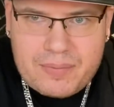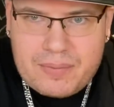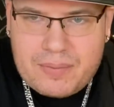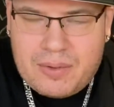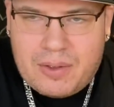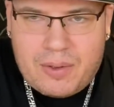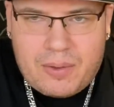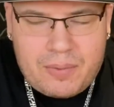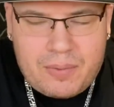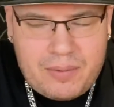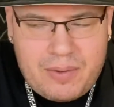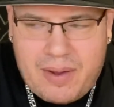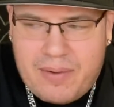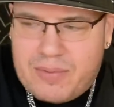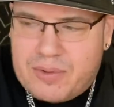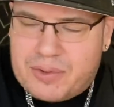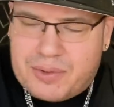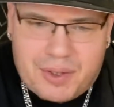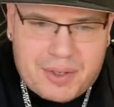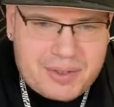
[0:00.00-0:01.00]
you know,
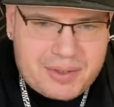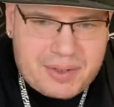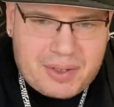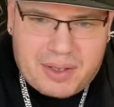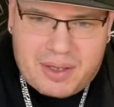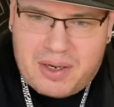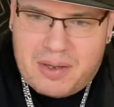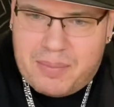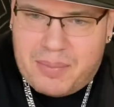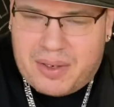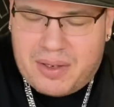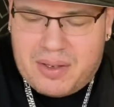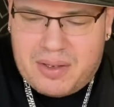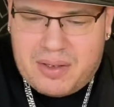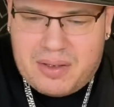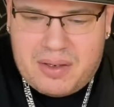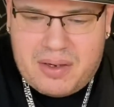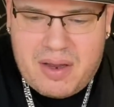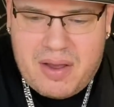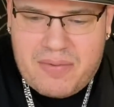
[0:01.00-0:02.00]
never trusting anybody
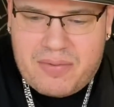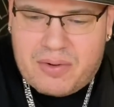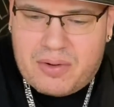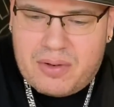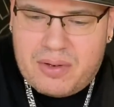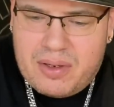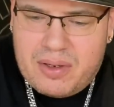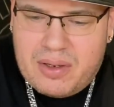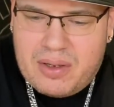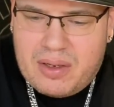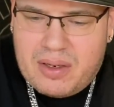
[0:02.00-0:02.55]
and never,